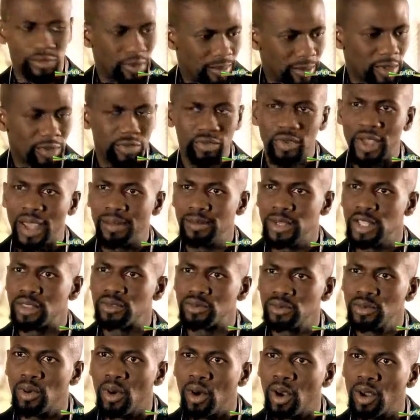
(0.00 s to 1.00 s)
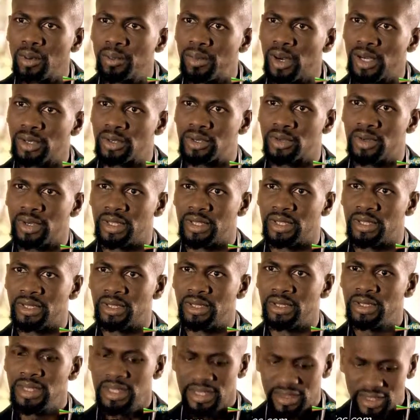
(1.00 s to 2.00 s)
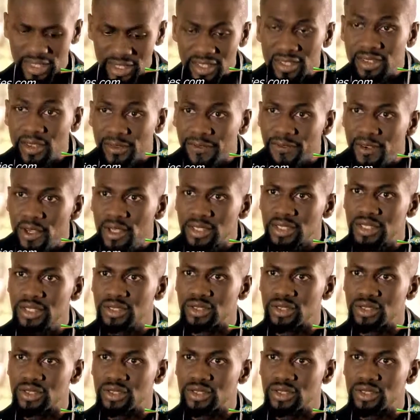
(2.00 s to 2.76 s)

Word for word: from the family through oil bunkering. This is the first